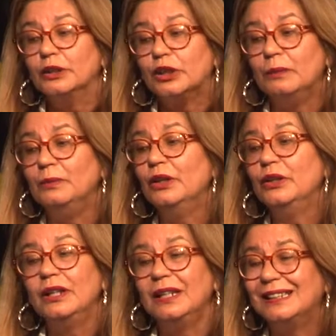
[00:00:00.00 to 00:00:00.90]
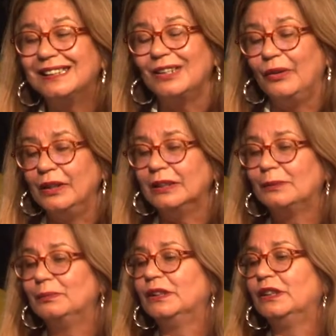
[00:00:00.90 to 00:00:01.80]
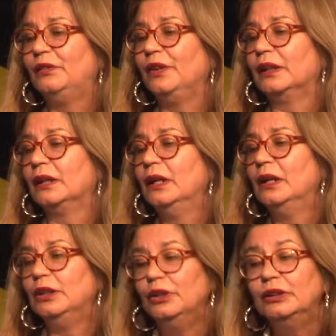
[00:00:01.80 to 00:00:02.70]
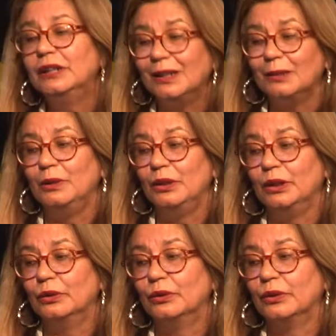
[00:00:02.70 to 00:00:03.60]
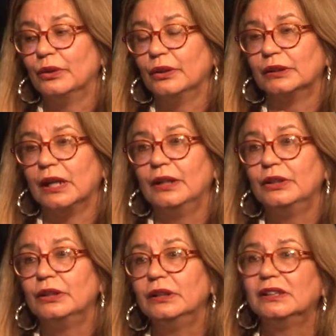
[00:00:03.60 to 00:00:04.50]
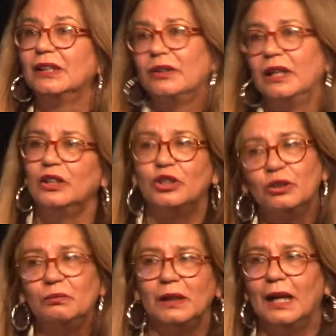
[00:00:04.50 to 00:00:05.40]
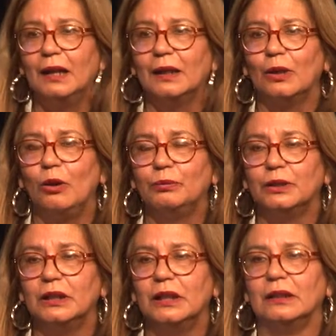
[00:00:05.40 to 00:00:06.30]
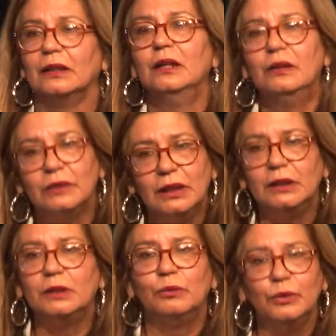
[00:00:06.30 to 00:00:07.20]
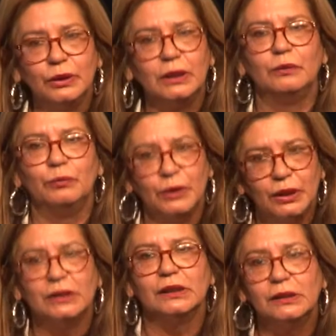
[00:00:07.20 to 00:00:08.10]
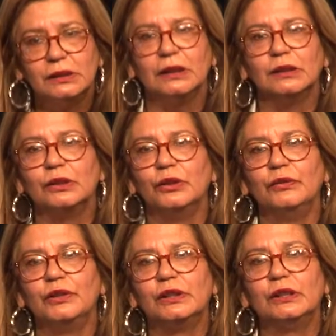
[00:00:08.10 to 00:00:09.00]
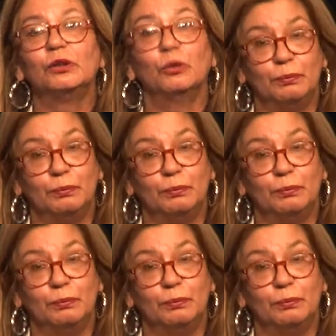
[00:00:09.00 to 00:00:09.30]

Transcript: community site-specific, using community organisations, so things shouldn't be helicoptered in. We need to work with existing services or